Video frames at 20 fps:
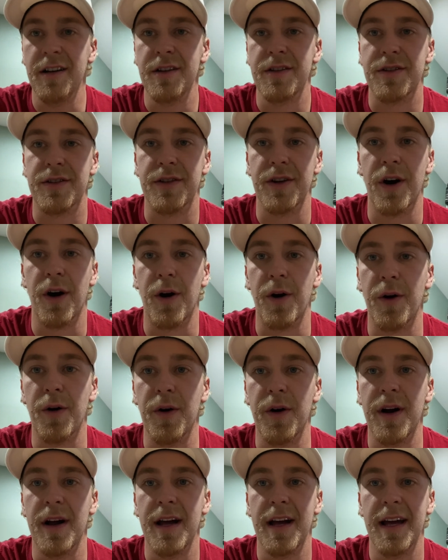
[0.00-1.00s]

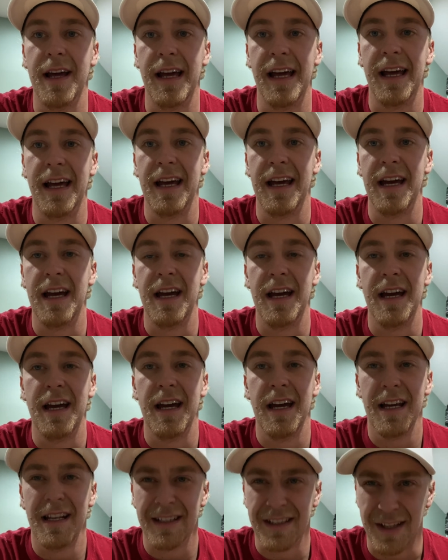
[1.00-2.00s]
So
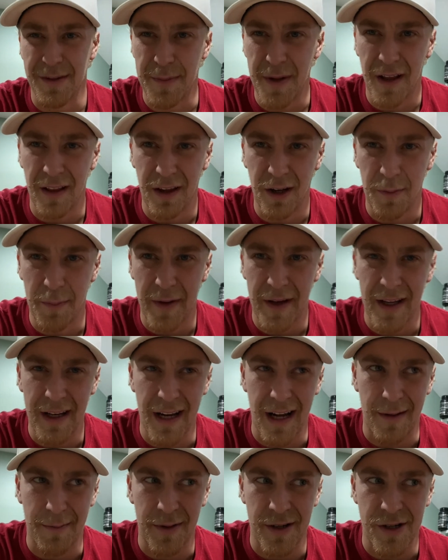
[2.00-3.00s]
it's gonna be a little bit,
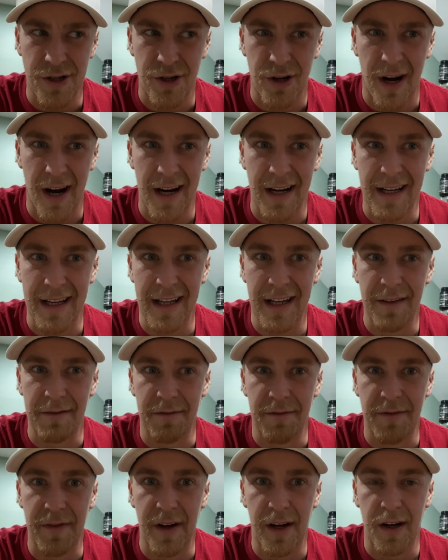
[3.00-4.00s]
I'm gonna try to get it
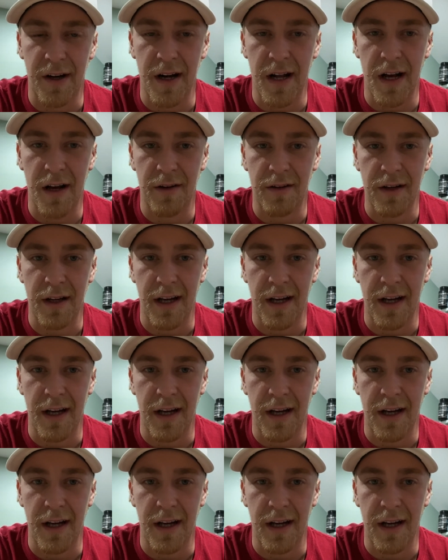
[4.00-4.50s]
figured out.